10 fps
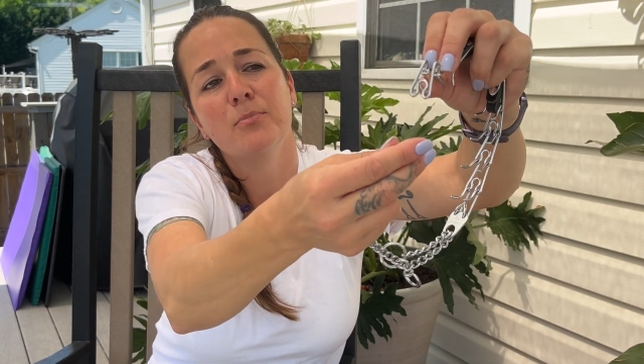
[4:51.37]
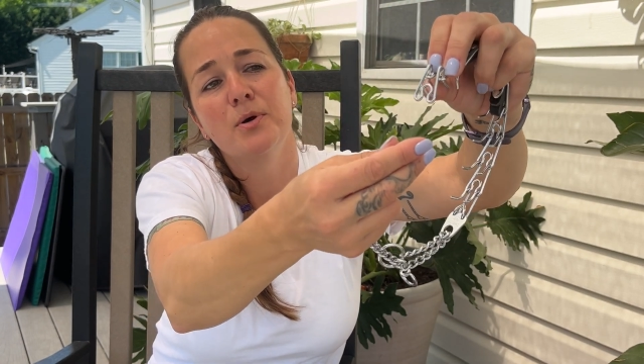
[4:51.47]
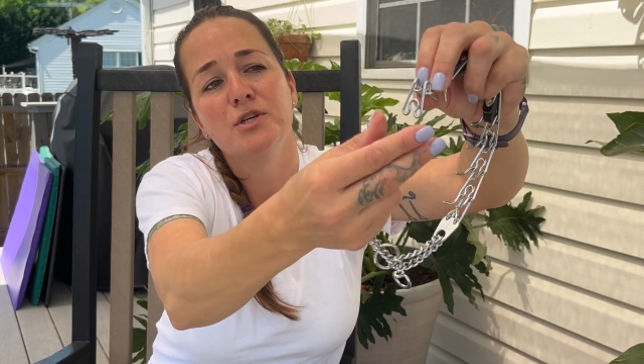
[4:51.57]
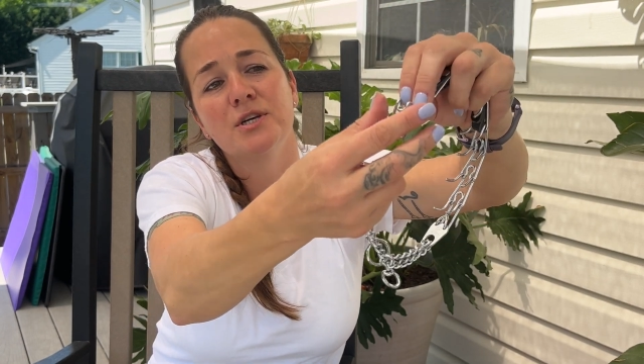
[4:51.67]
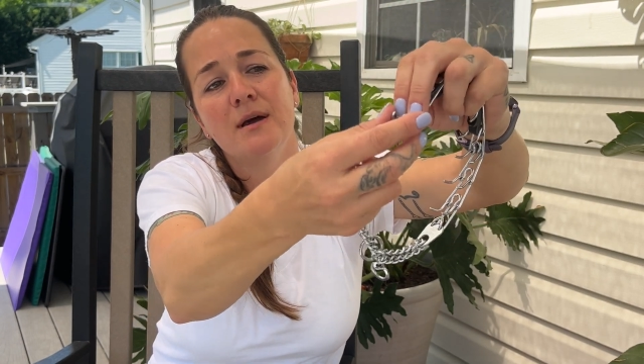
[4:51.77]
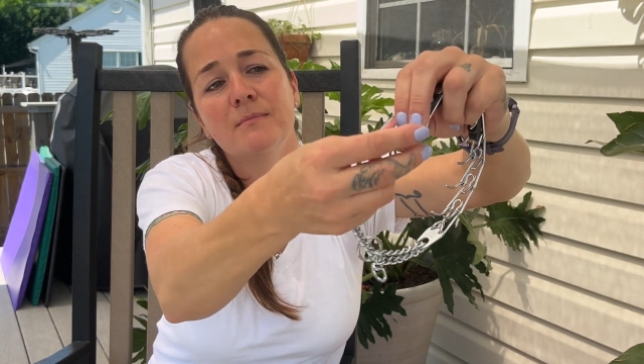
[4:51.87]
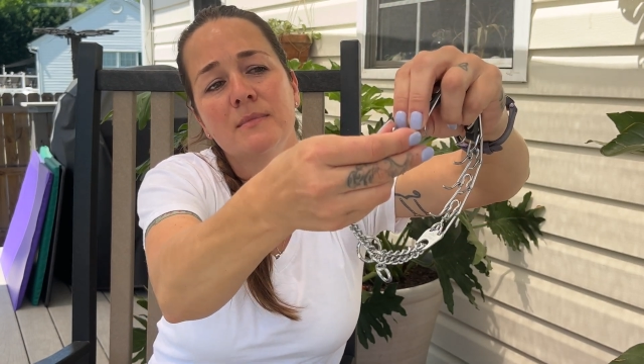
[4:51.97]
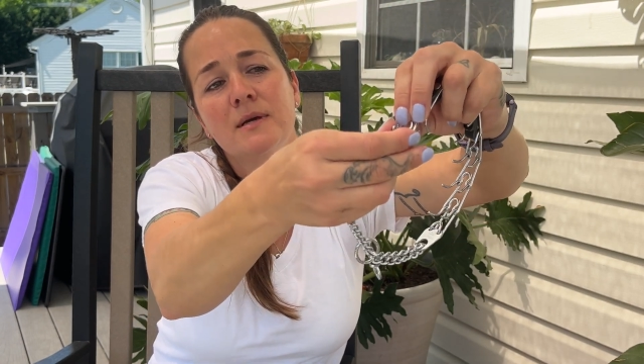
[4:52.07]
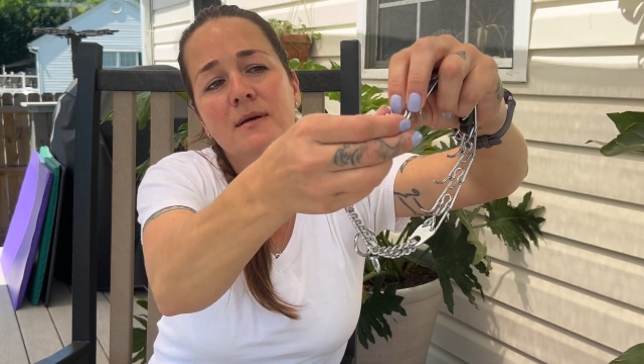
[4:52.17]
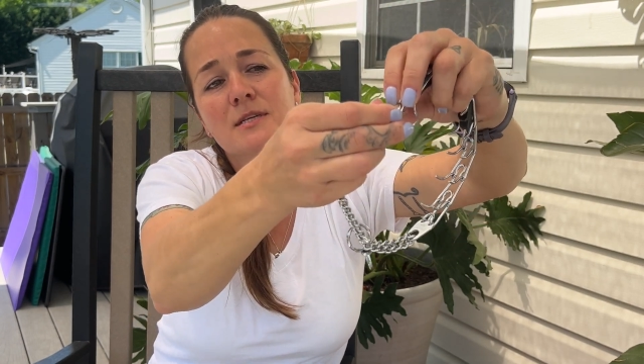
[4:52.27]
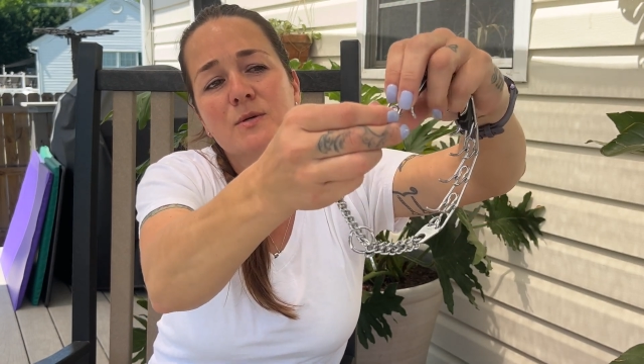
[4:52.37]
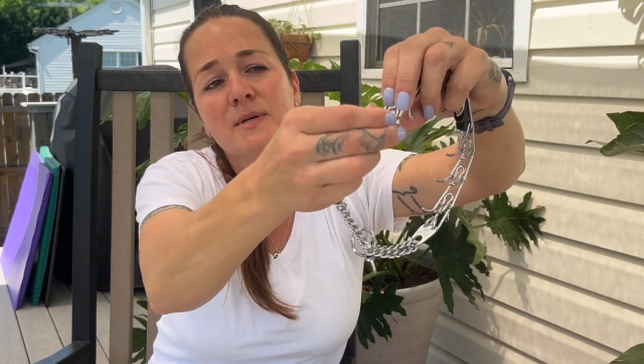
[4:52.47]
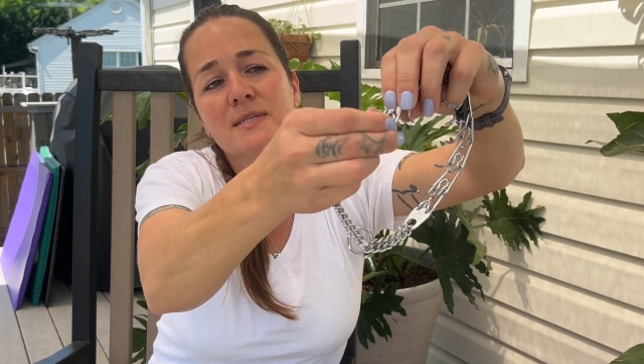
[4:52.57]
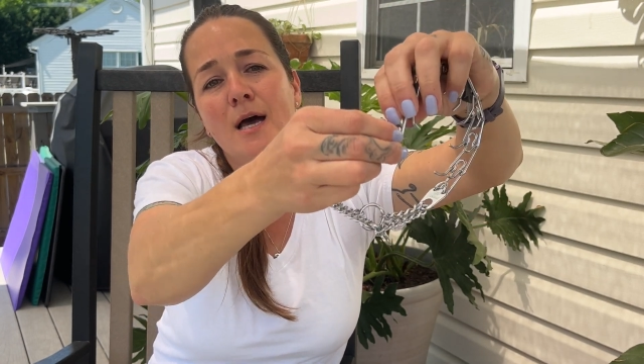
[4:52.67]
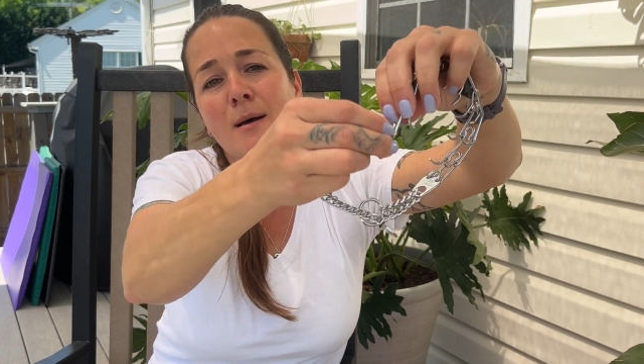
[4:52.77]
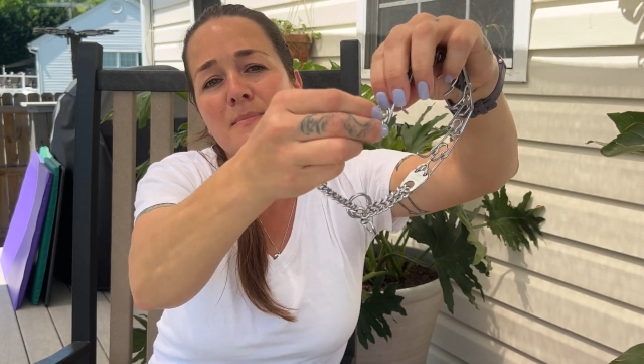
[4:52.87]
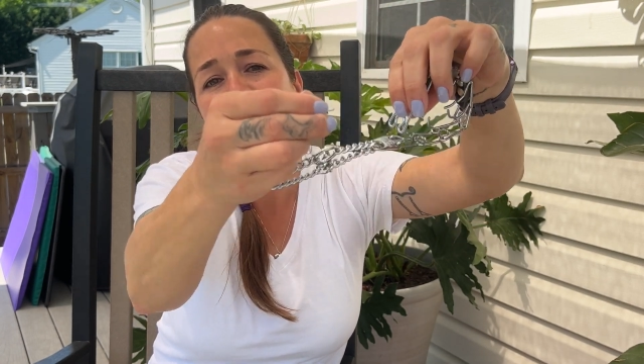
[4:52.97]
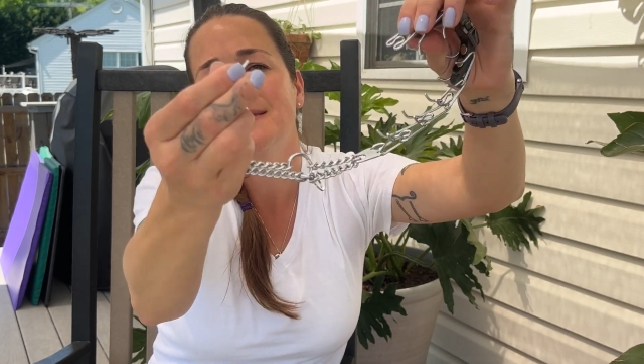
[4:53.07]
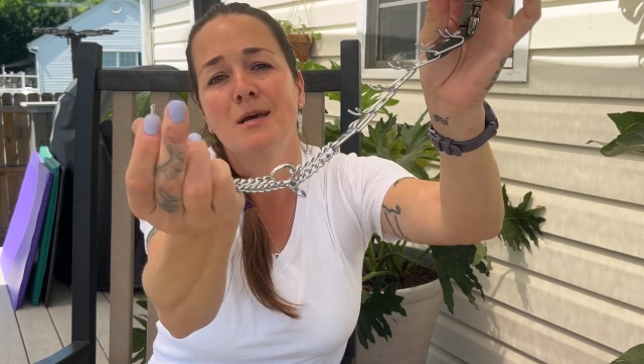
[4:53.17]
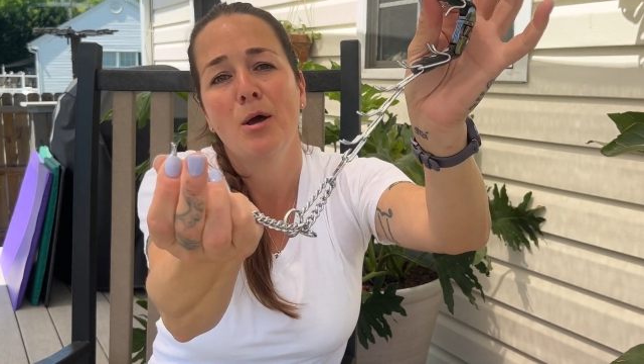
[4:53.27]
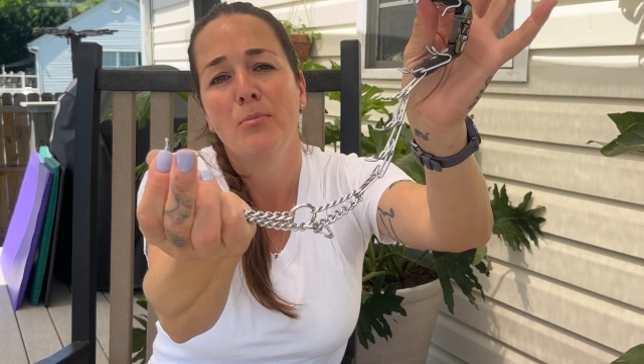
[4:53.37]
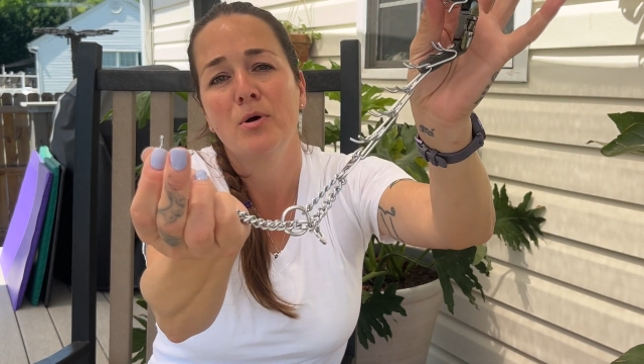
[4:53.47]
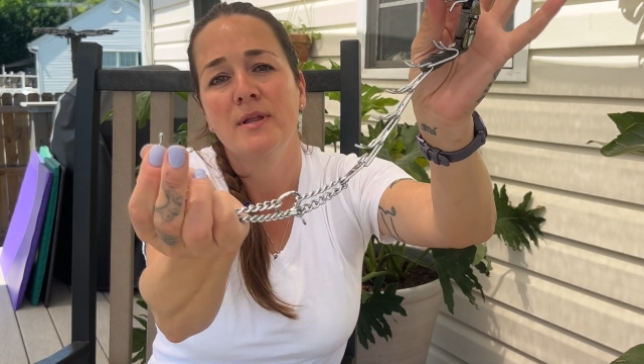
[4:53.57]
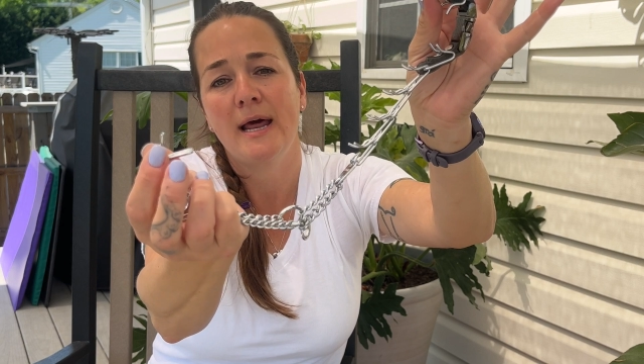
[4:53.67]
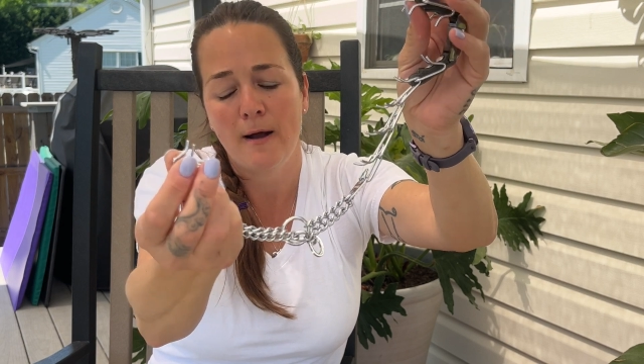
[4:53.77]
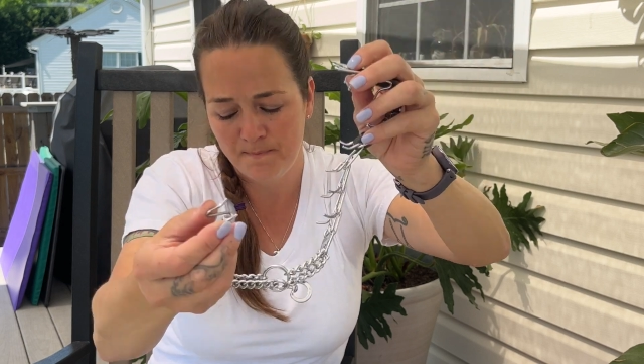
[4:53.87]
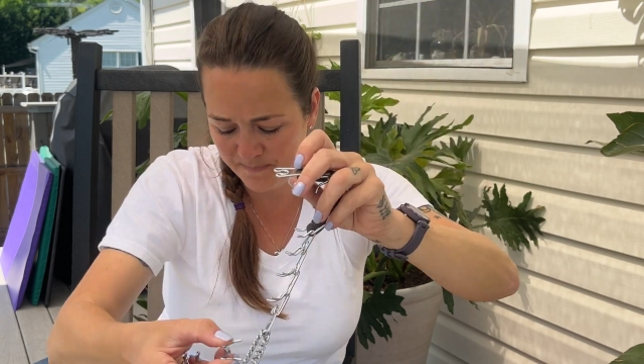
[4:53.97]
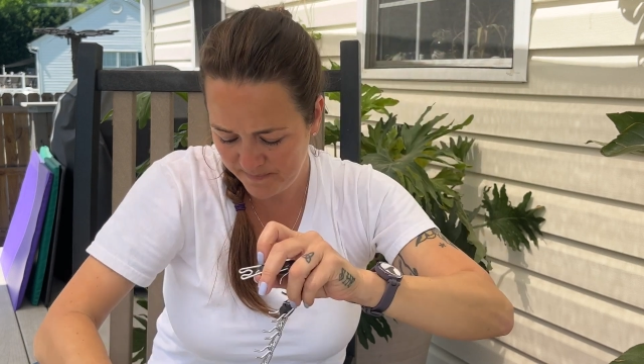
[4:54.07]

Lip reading: push up, squeeze the humps, pull it out.